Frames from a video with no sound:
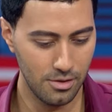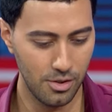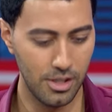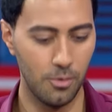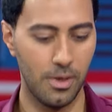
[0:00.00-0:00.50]
to
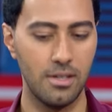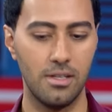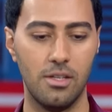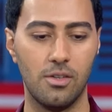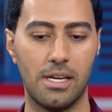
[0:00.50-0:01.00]
anyone.
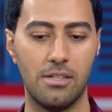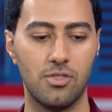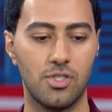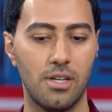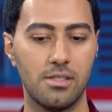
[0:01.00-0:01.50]
You can
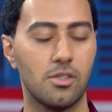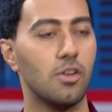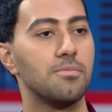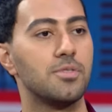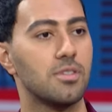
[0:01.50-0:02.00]
just
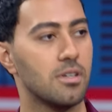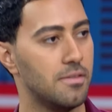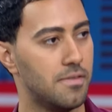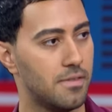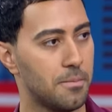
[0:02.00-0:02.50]
observe,
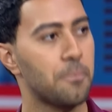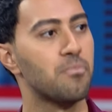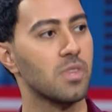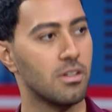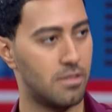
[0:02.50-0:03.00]

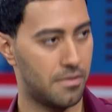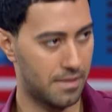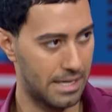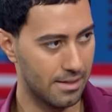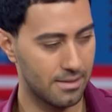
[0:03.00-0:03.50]

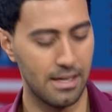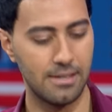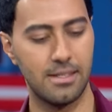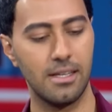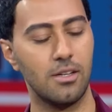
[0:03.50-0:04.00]
reflect,
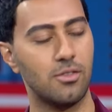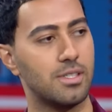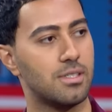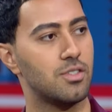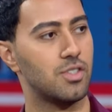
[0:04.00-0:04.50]
and take your
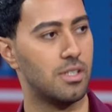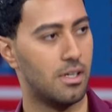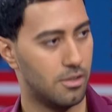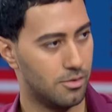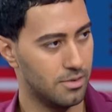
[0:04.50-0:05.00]
decision
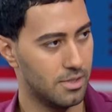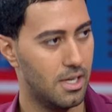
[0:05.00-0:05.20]
alone.